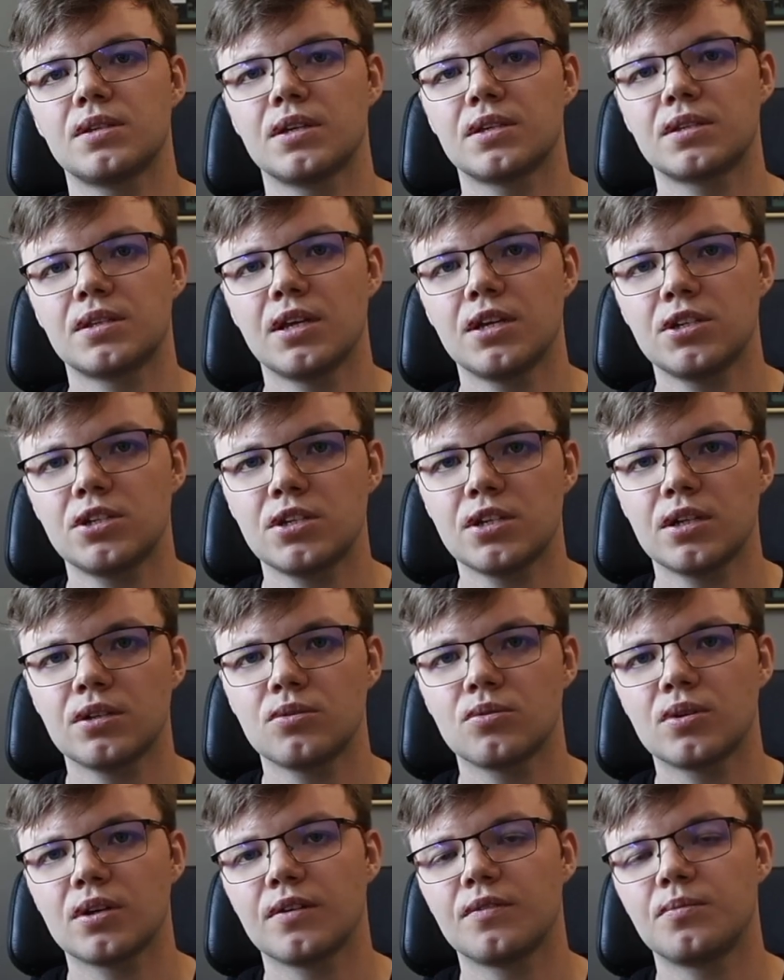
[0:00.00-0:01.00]
essential
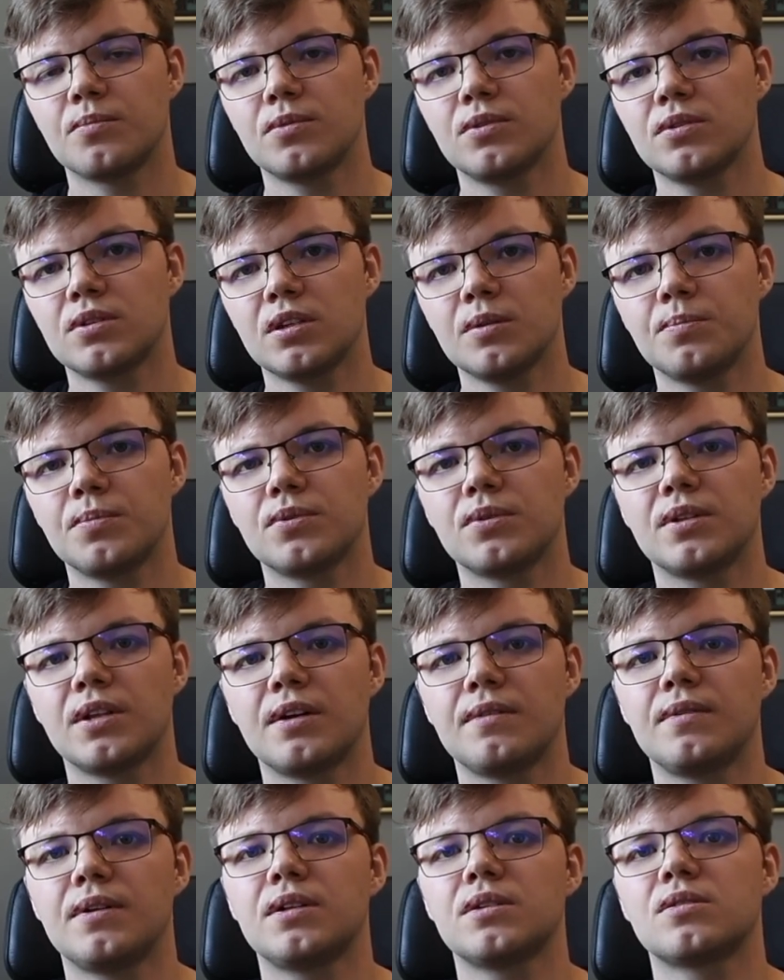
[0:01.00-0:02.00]
to have multiple
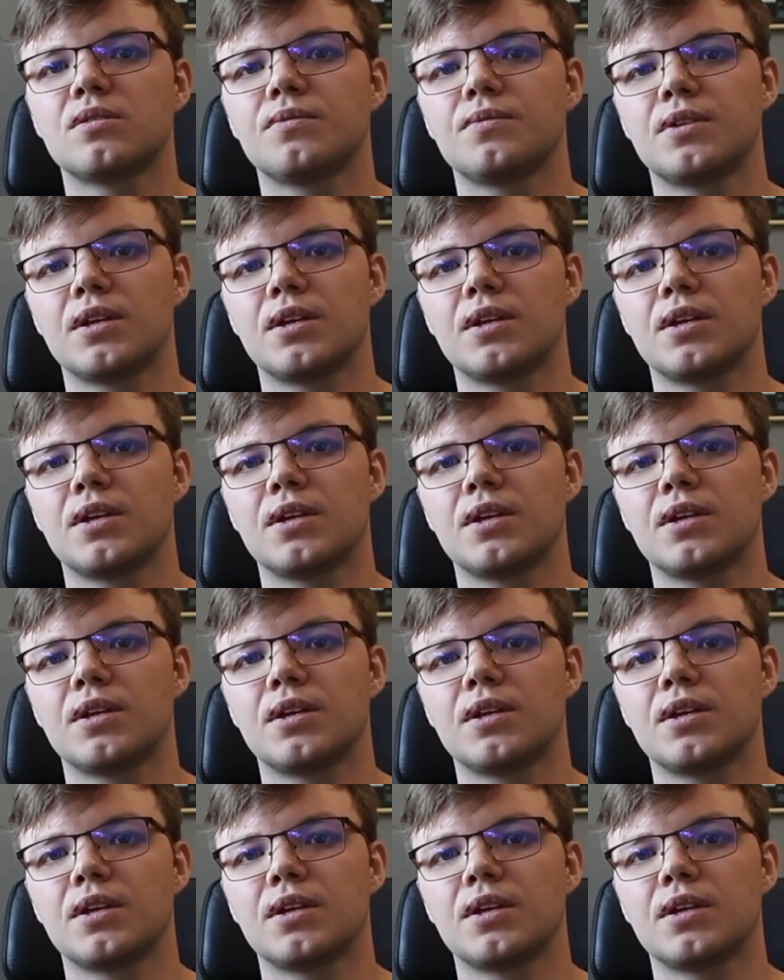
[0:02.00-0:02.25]
levels of